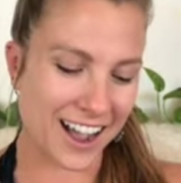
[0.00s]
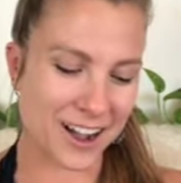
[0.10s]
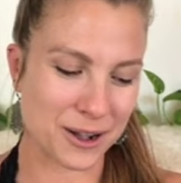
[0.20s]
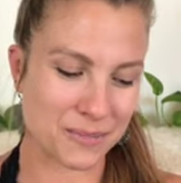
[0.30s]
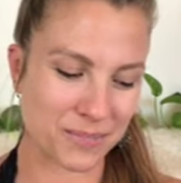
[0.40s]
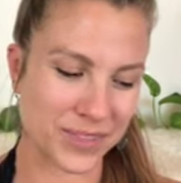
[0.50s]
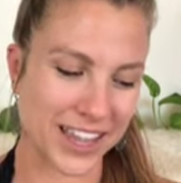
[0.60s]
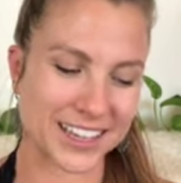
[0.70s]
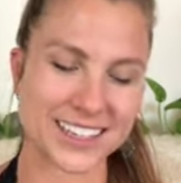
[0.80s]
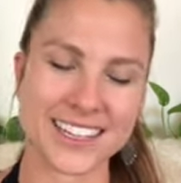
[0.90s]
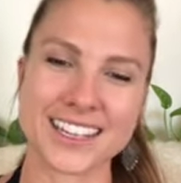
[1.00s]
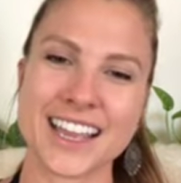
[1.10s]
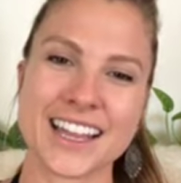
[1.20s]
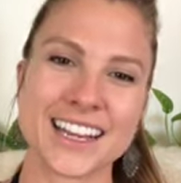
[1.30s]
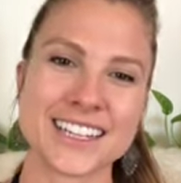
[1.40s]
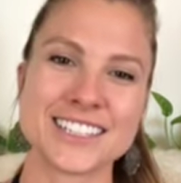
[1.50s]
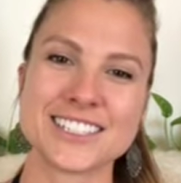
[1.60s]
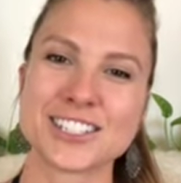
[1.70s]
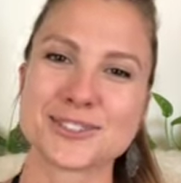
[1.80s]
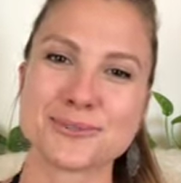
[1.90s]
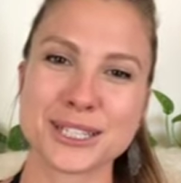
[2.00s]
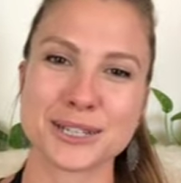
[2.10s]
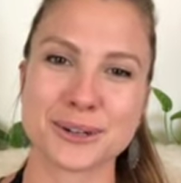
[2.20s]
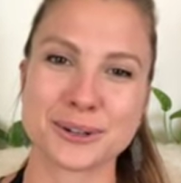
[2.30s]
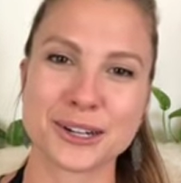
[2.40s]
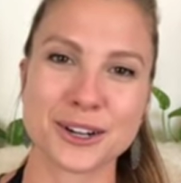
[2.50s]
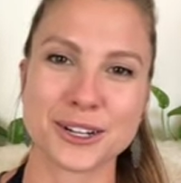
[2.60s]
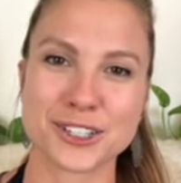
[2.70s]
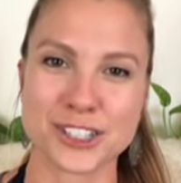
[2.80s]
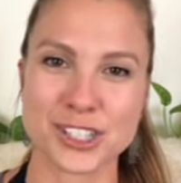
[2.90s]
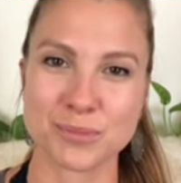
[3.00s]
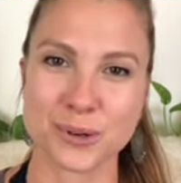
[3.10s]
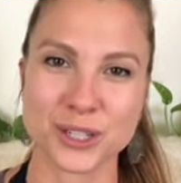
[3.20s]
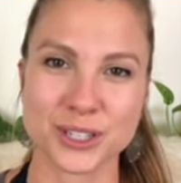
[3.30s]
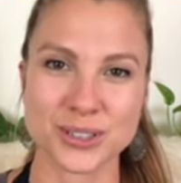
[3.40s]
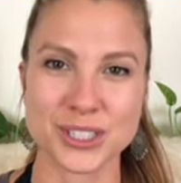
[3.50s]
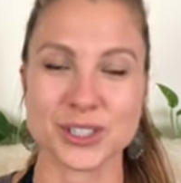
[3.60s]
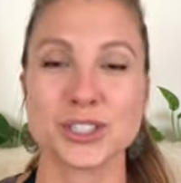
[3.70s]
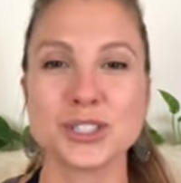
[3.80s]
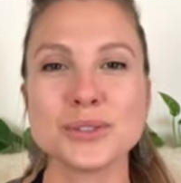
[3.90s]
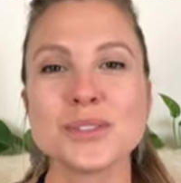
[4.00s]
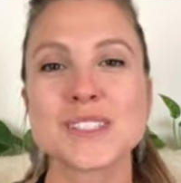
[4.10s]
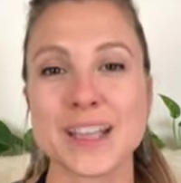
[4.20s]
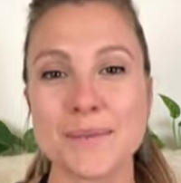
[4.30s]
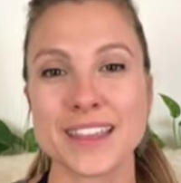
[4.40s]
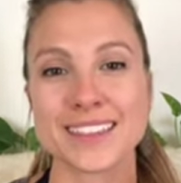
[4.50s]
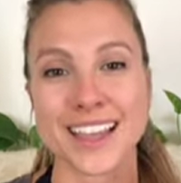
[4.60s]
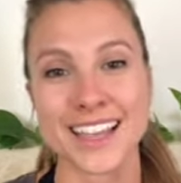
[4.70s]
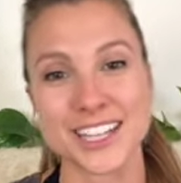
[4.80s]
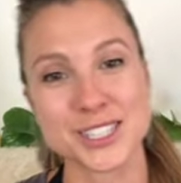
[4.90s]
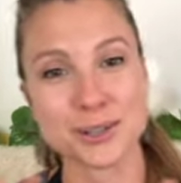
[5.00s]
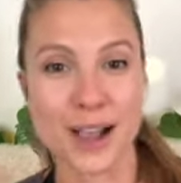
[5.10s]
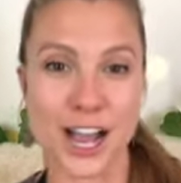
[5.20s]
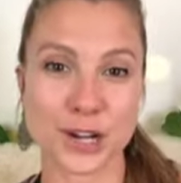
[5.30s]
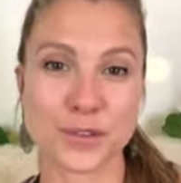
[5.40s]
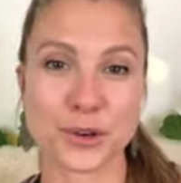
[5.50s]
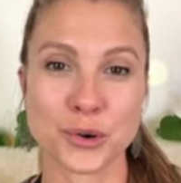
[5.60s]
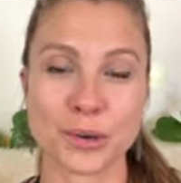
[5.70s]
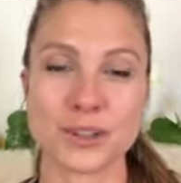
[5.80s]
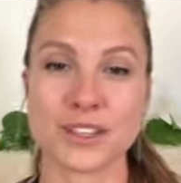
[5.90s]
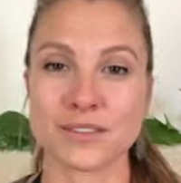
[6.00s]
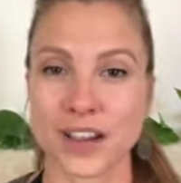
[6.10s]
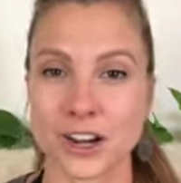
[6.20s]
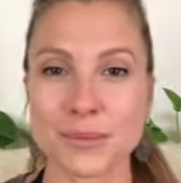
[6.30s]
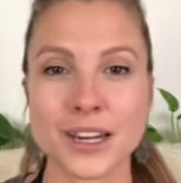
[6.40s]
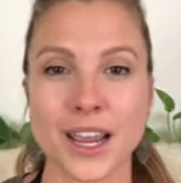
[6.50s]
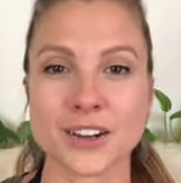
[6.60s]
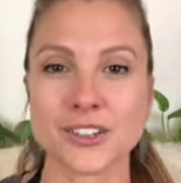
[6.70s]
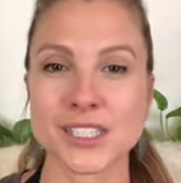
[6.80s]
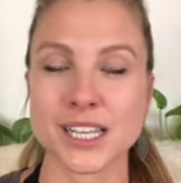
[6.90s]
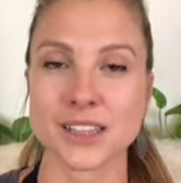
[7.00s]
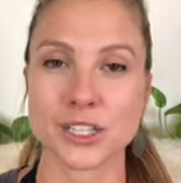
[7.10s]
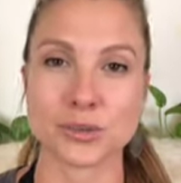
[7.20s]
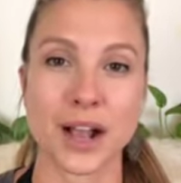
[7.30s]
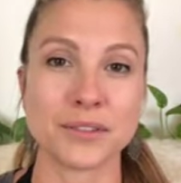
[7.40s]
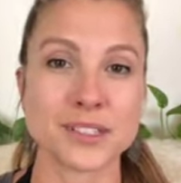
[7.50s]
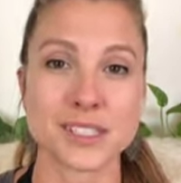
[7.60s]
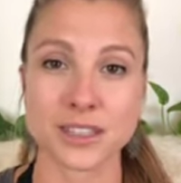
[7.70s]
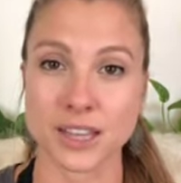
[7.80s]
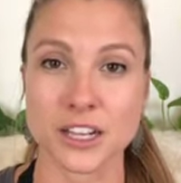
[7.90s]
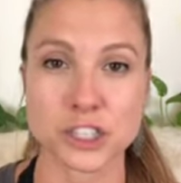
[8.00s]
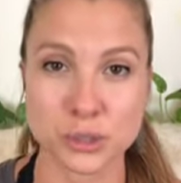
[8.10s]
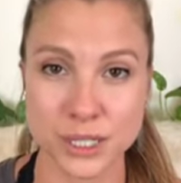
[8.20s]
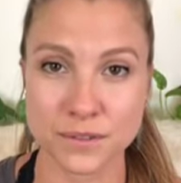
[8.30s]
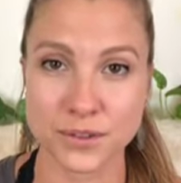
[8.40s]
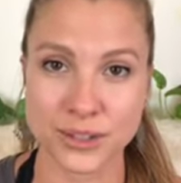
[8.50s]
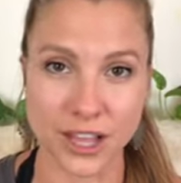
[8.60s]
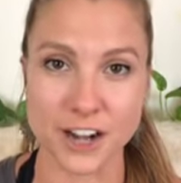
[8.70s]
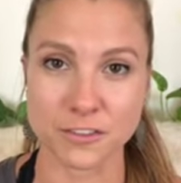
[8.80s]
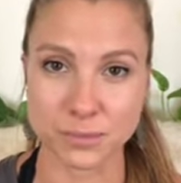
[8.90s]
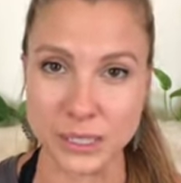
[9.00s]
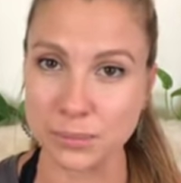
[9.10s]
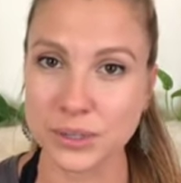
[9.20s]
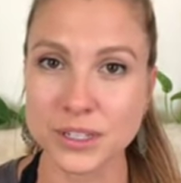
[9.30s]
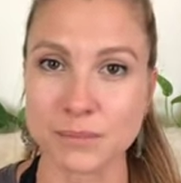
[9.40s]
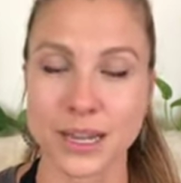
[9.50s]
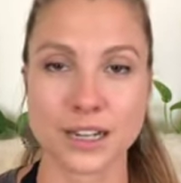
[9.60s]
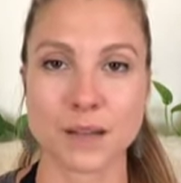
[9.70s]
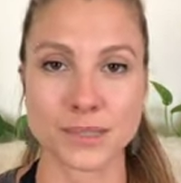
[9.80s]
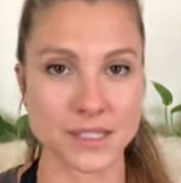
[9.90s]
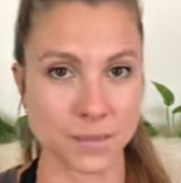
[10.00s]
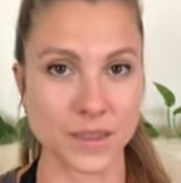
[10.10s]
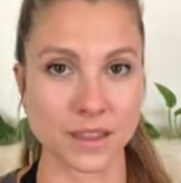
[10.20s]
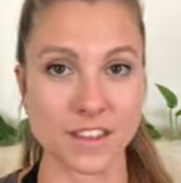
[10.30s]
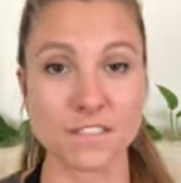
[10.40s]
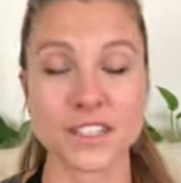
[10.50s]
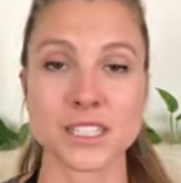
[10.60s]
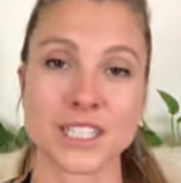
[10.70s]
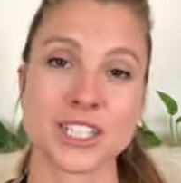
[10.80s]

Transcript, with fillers: Um, and again, I just really want to encourage and support you to do something that gets you out of your normal environment. I understand that travel is a luxury for a lot of people and it might not be something that fits